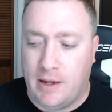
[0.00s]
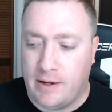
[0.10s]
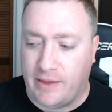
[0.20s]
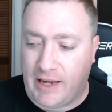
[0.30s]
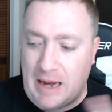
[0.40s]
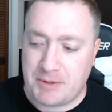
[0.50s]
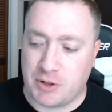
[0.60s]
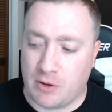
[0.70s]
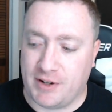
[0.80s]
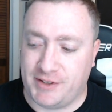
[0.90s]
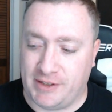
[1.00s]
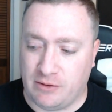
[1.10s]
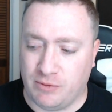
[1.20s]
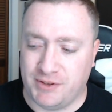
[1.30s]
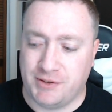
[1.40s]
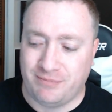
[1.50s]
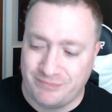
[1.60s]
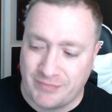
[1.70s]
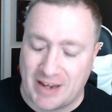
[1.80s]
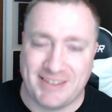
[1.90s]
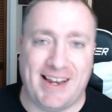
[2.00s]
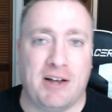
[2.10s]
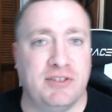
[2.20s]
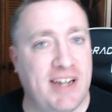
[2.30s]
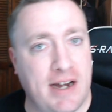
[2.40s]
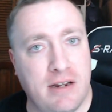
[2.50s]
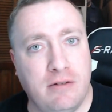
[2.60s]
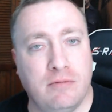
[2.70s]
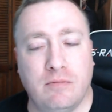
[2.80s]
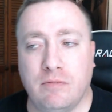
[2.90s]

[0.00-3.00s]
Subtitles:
The capture card itself was, I say, outdated.